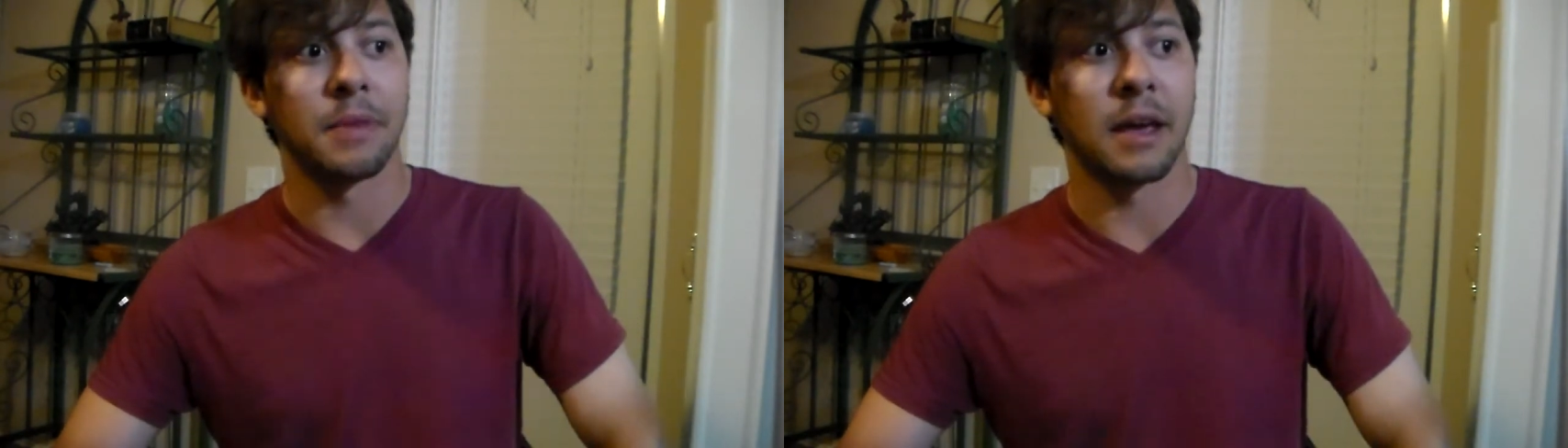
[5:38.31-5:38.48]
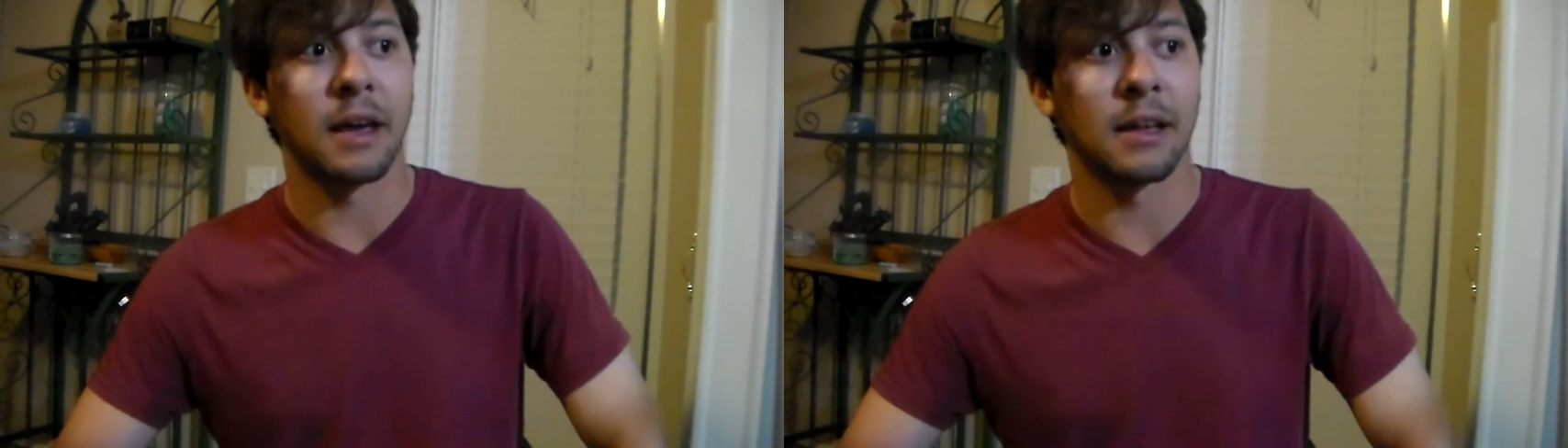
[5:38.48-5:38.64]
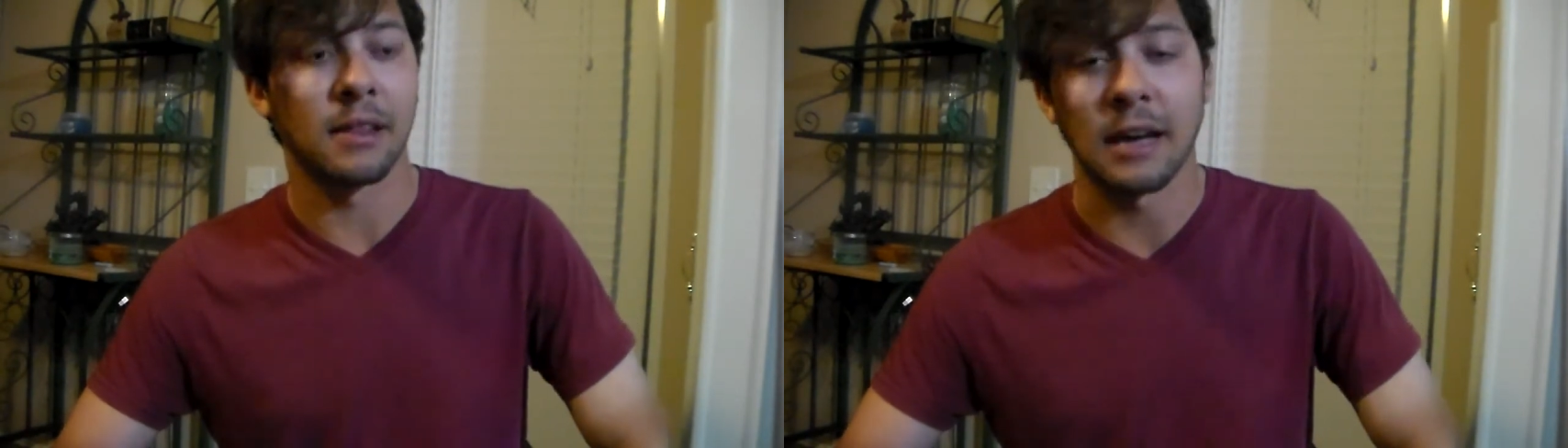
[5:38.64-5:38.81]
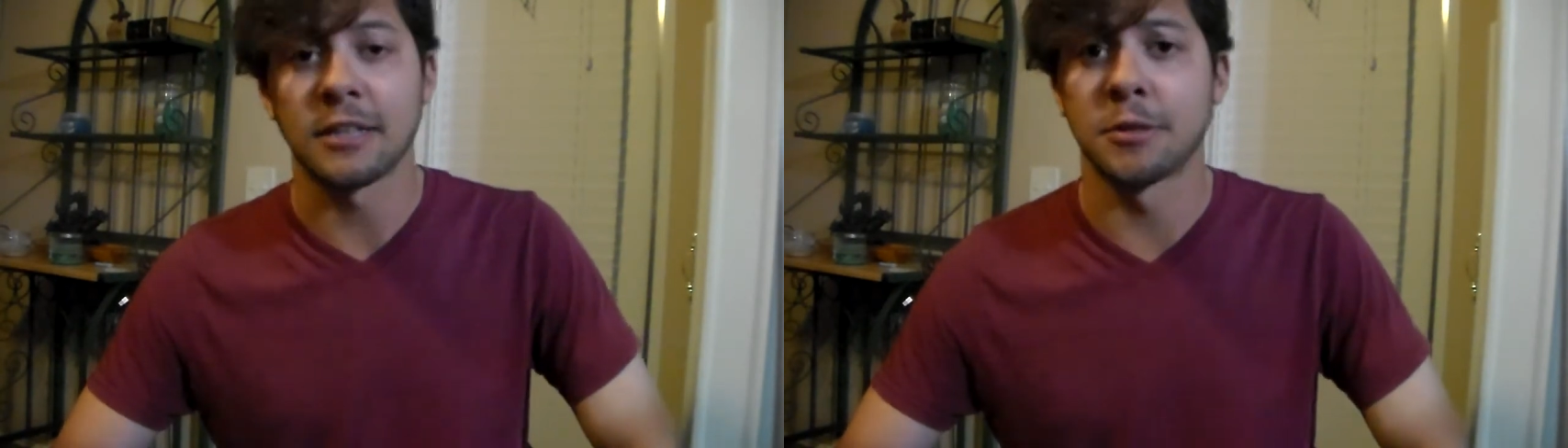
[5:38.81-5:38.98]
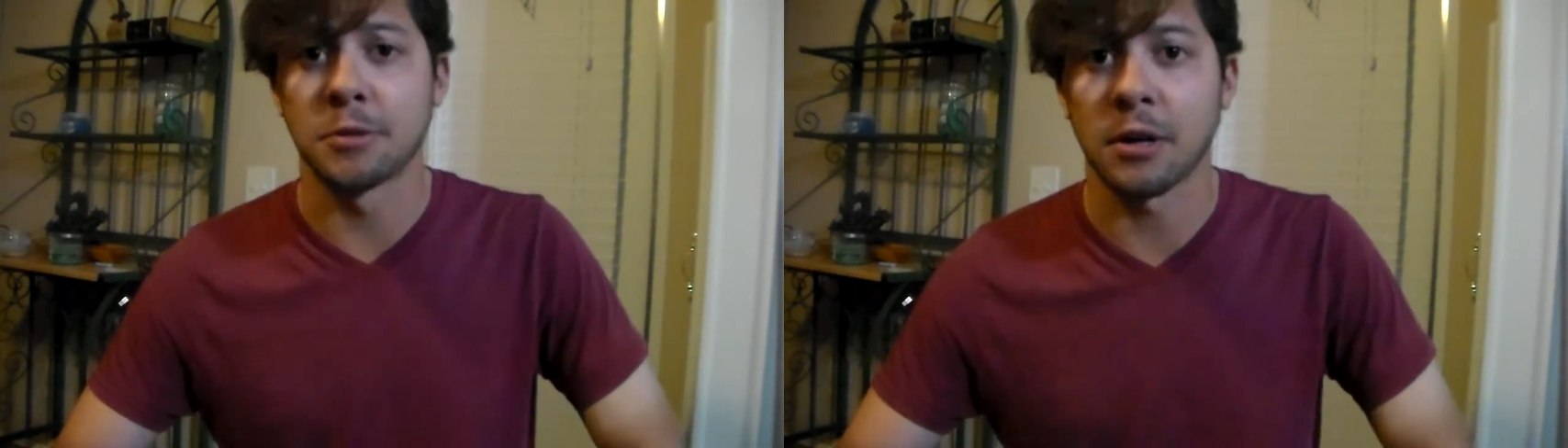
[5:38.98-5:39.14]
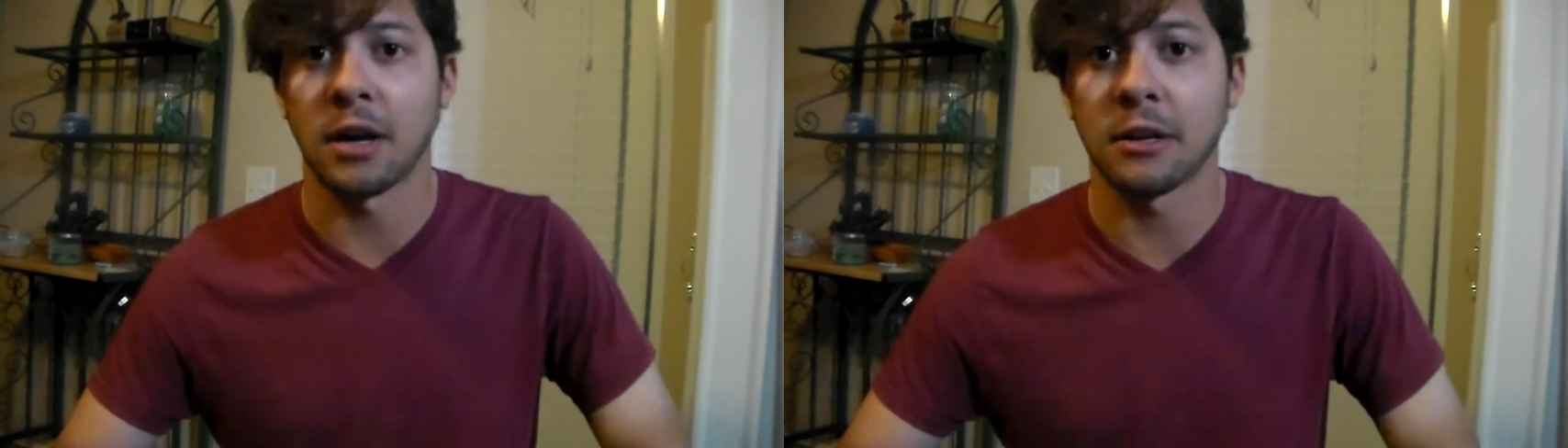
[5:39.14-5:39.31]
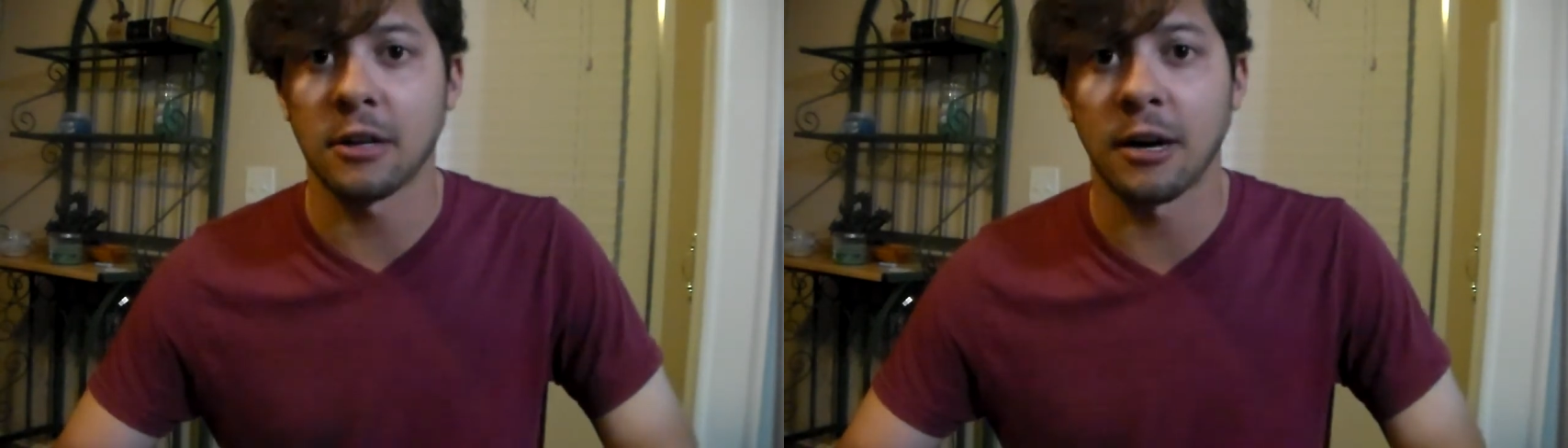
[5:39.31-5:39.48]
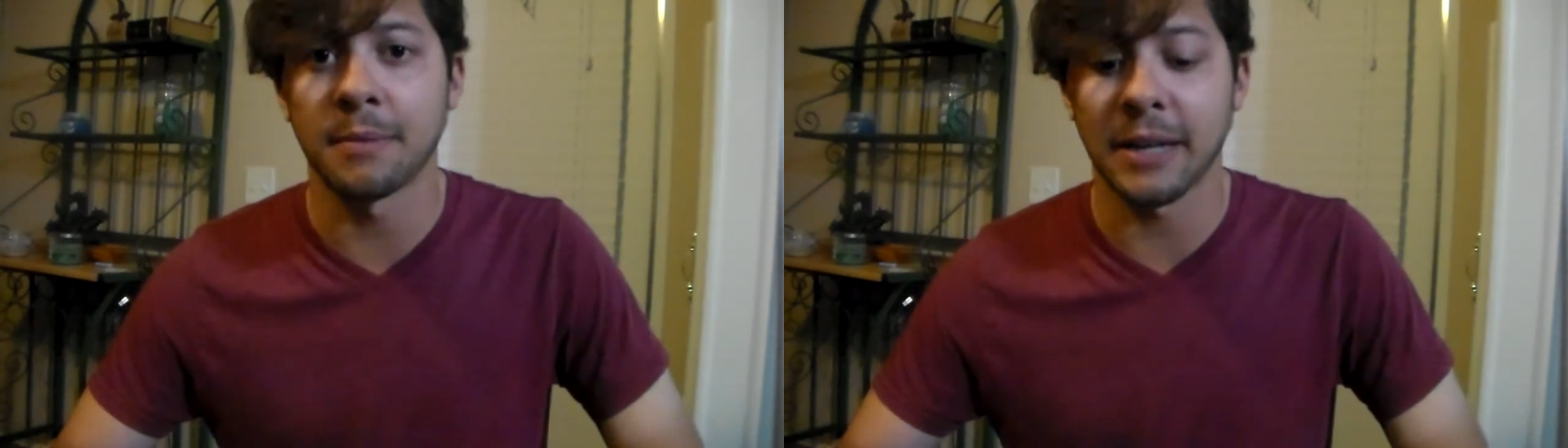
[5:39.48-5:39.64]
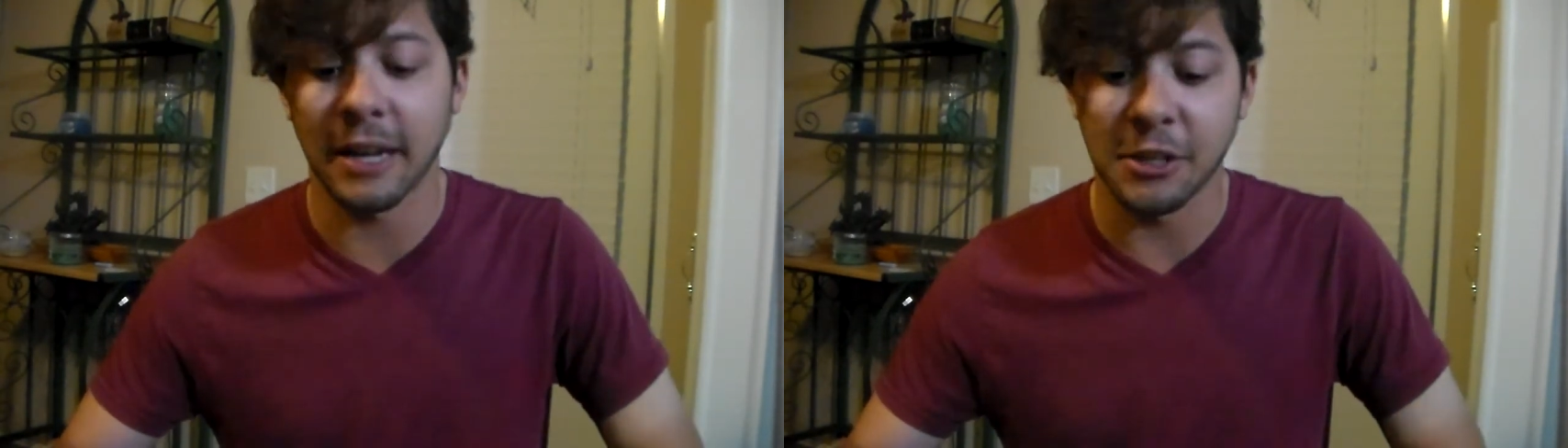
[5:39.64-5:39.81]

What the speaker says: and like, subscribe, comment,